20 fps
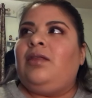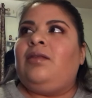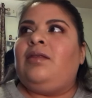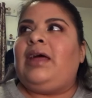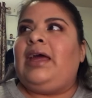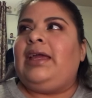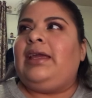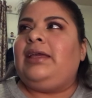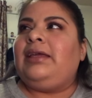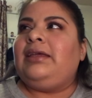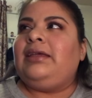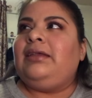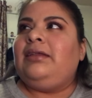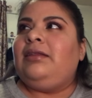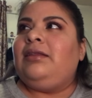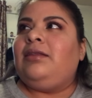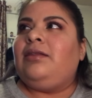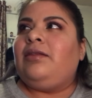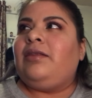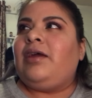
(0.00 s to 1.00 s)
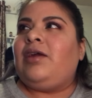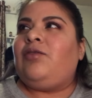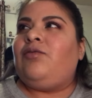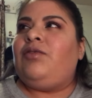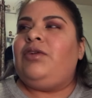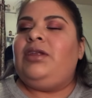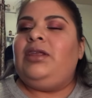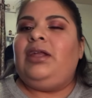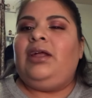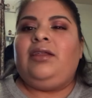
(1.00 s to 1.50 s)
like
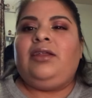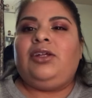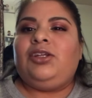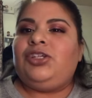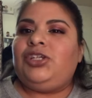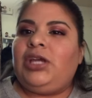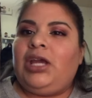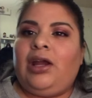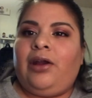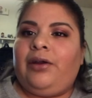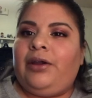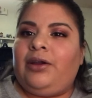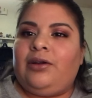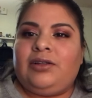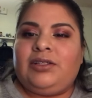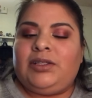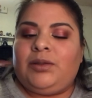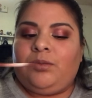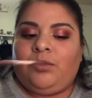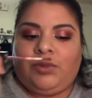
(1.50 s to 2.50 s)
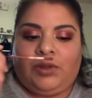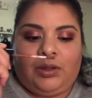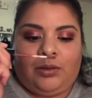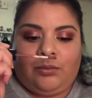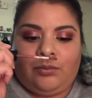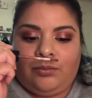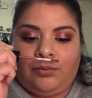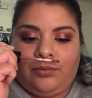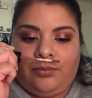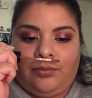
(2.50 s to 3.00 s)
vanilla cherry or
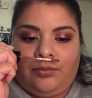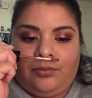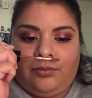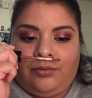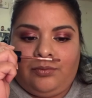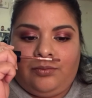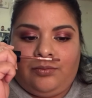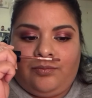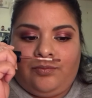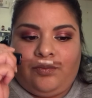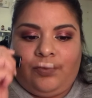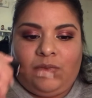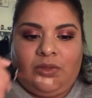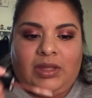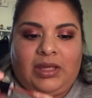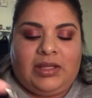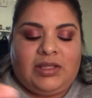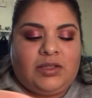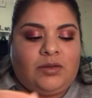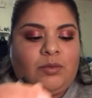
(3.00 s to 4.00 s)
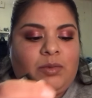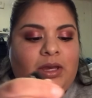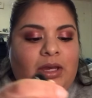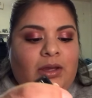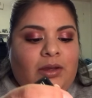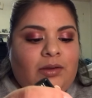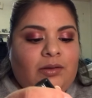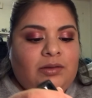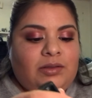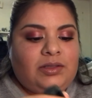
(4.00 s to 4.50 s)
something. It
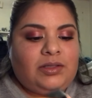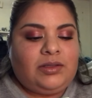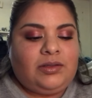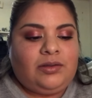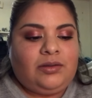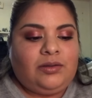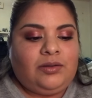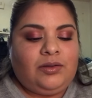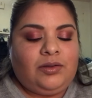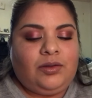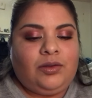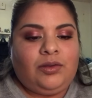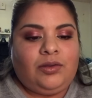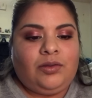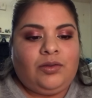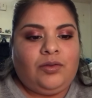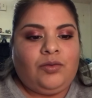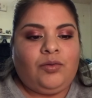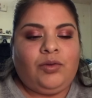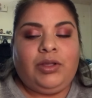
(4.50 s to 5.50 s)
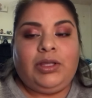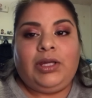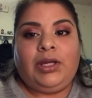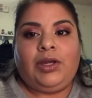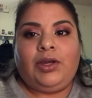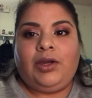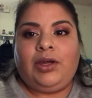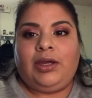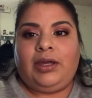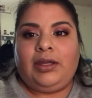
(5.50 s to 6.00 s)
smells really
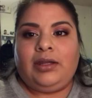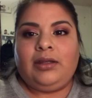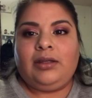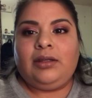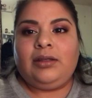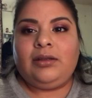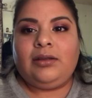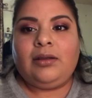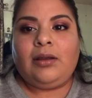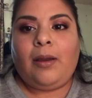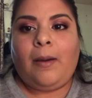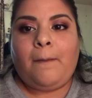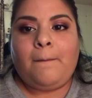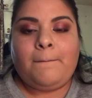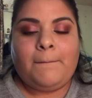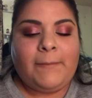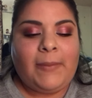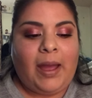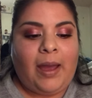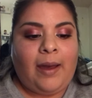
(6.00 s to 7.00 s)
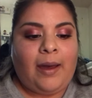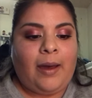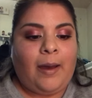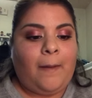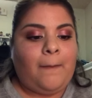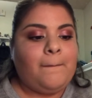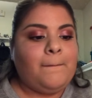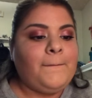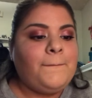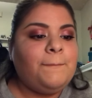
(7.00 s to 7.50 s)
good.
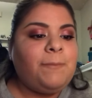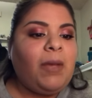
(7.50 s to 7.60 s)
So